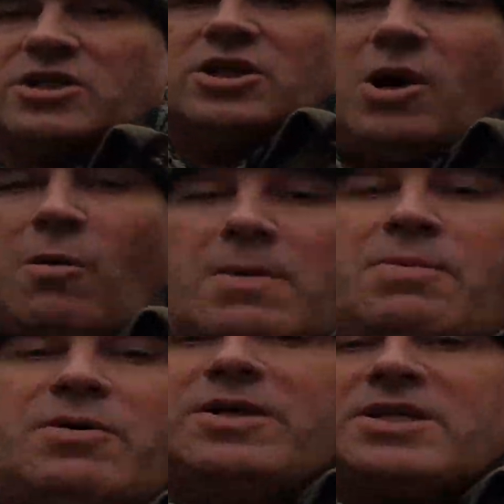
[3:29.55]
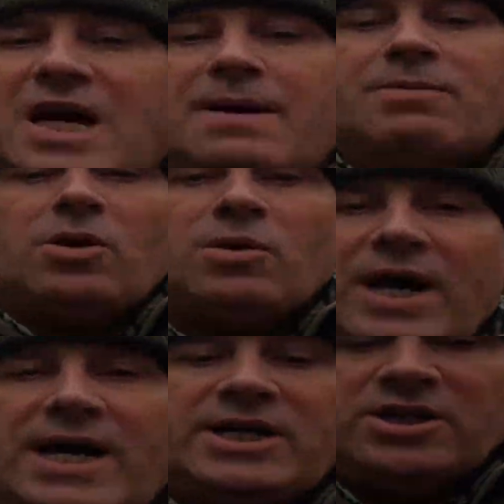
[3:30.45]
I don't want to put it in the same
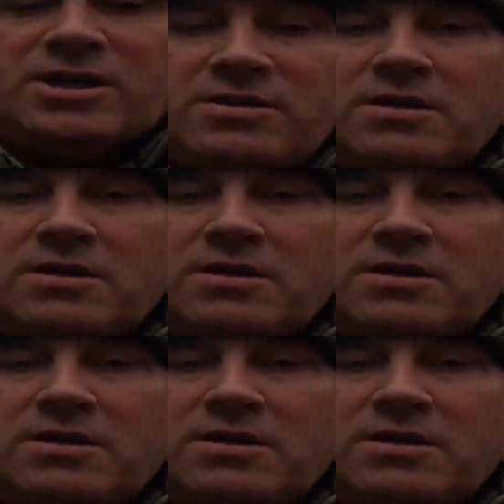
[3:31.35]
location,